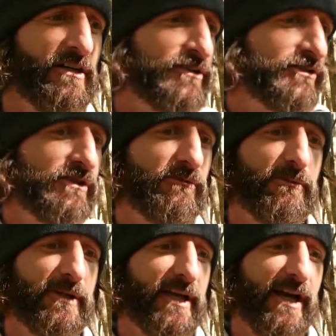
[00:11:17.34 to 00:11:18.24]
doing what
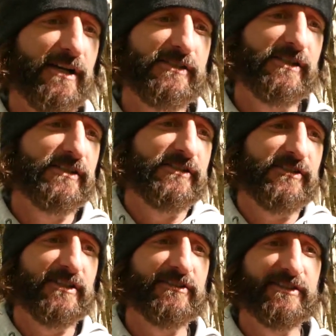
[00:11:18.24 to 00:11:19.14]
we can. You know,
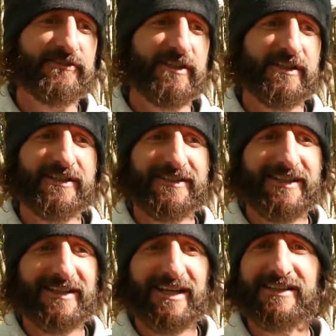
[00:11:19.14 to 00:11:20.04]
you
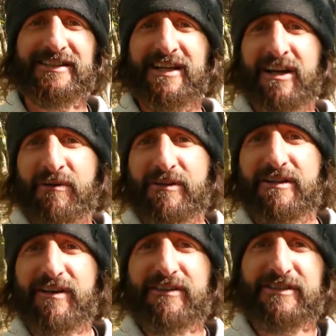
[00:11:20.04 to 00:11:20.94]
get kind of, when you
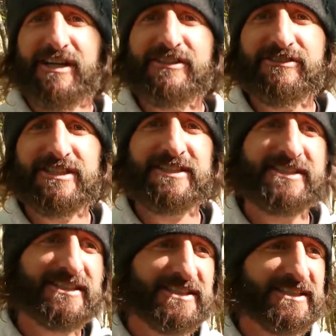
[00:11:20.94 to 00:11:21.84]
live out in the country,
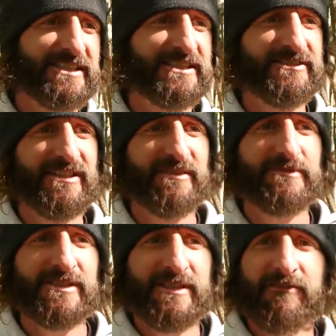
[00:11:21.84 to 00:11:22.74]
you know,
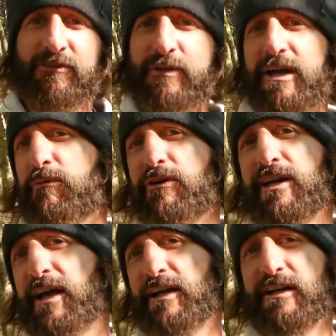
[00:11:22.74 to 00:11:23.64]
for me, I'm
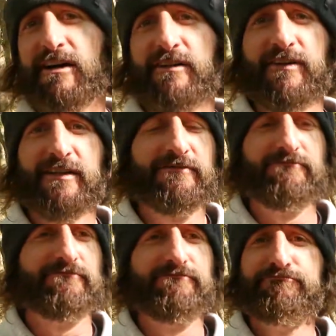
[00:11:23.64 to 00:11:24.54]
okay. You know,
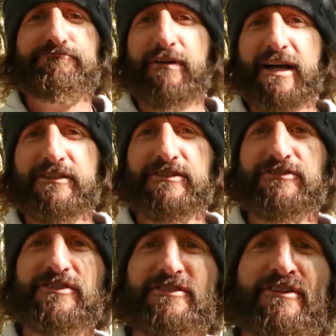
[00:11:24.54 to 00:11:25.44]
I can
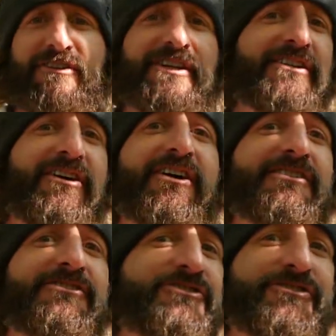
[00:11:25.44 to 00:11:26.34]
just sit there all day
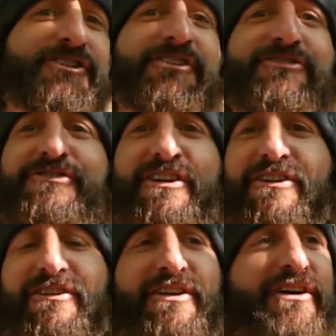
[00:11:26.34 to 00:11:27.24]
long and sit and
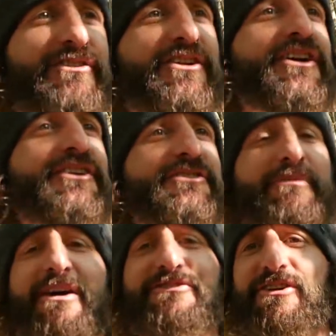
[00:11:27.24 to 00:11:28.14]
stare out the
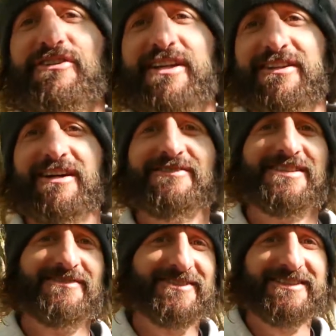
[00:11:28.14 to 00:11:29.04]
mountains all day long.
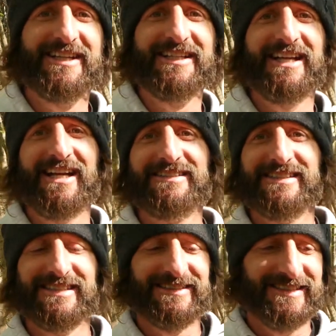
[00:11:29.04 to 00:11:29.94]
But with Tiny Cat,
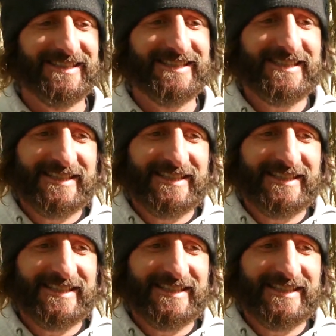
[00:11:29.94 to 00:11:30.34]
she gets a little